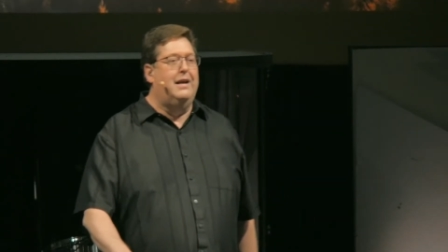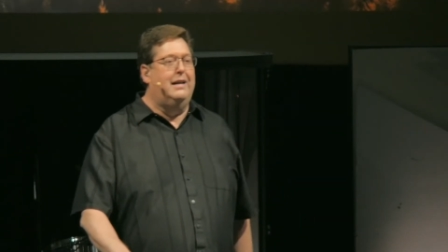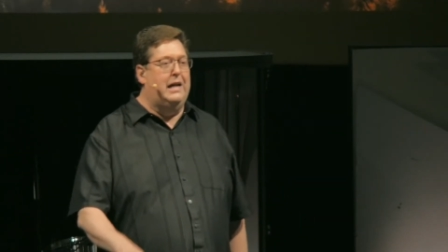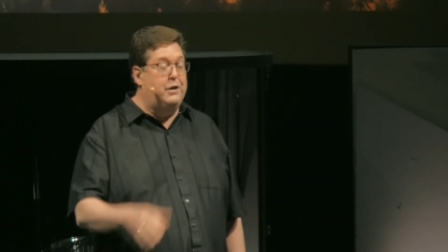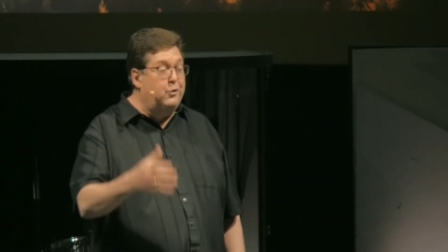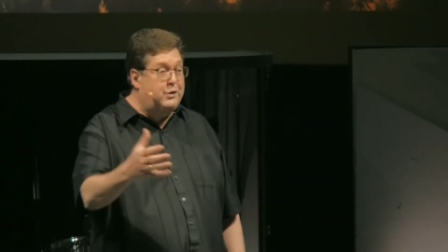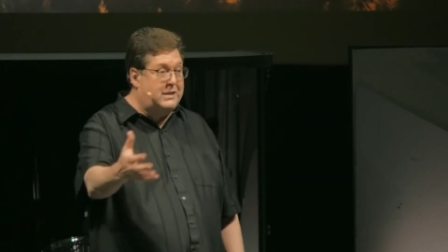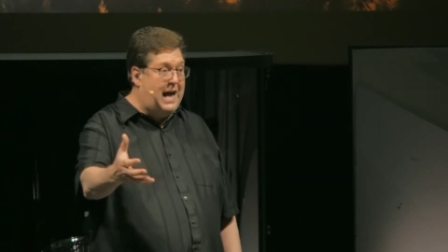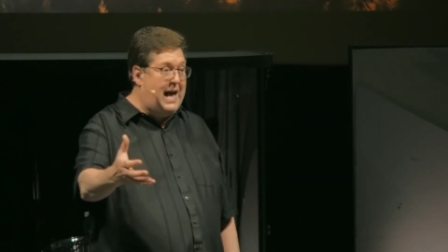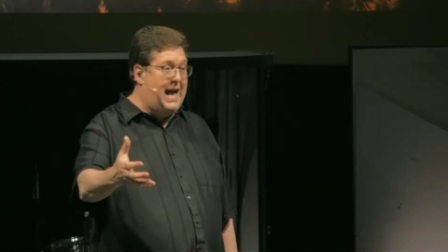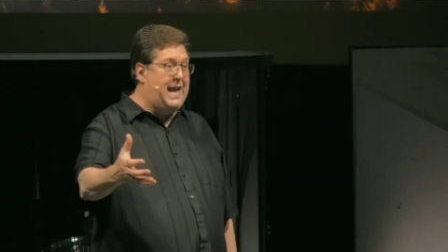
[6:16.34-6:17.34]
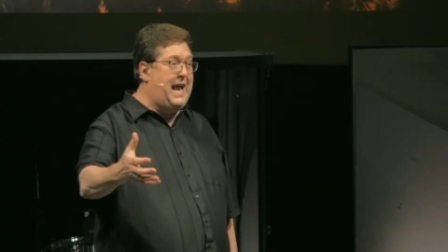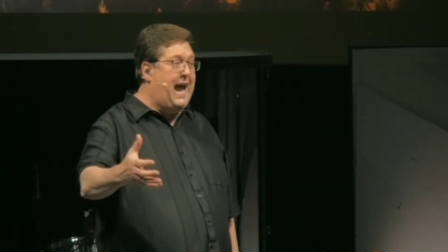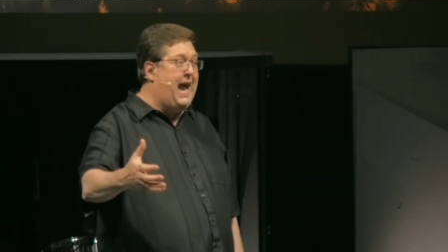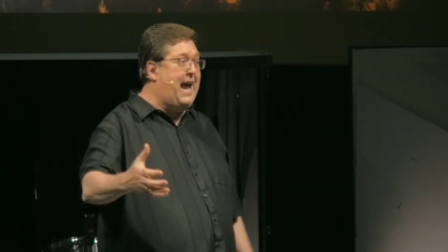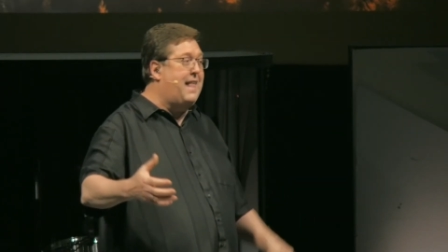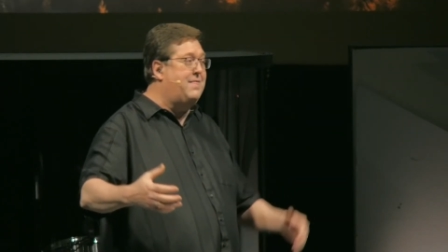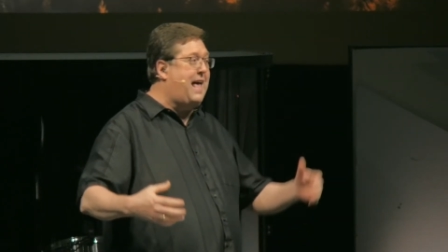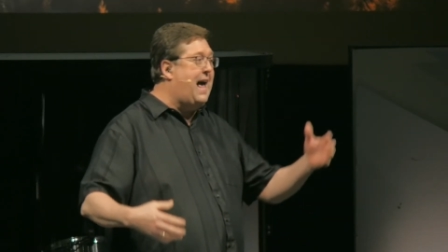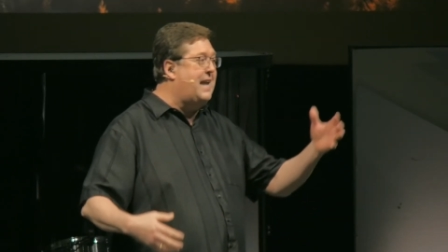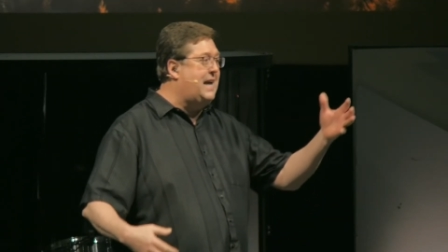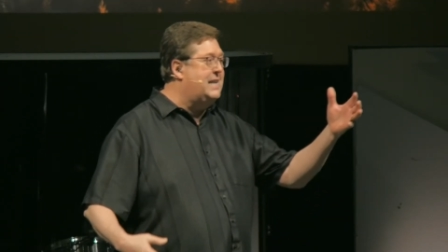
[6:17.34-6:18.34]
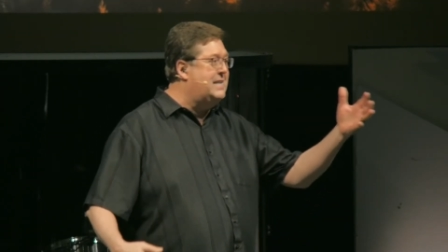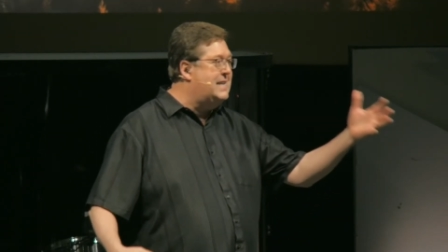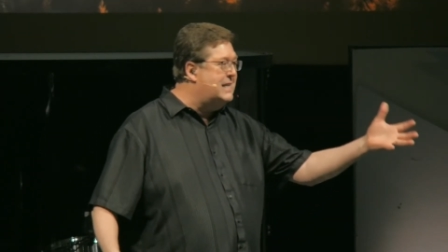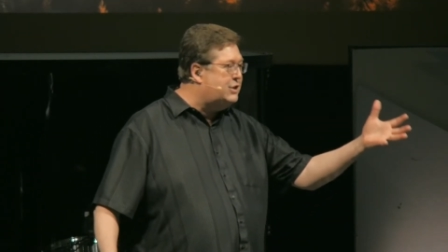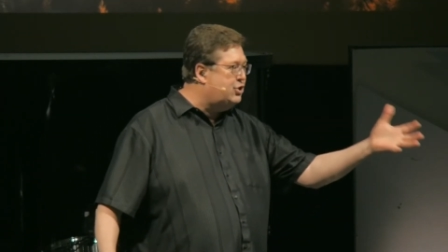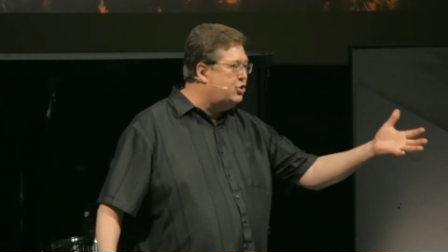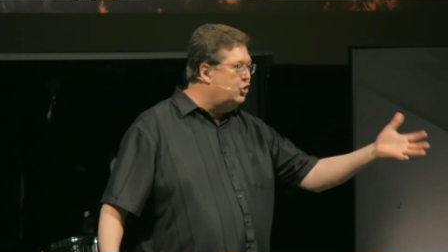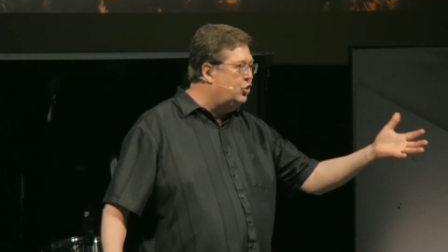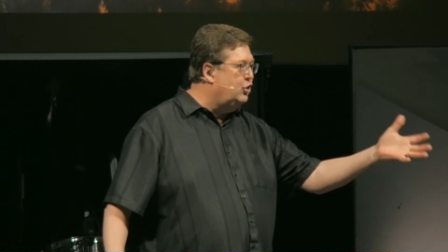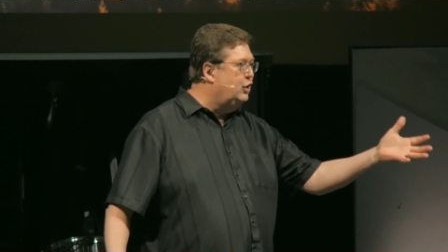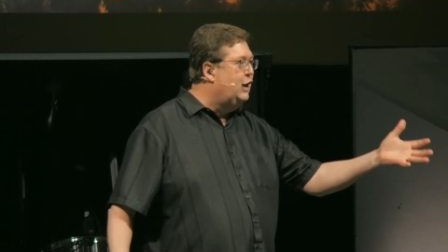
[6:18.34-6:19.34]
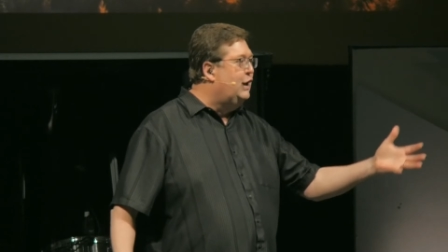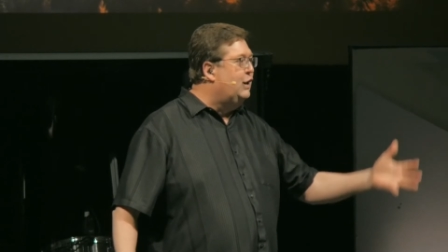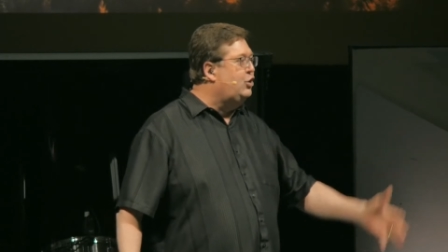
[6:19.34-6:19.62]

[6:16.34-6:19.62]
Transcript: the new sign, and that initial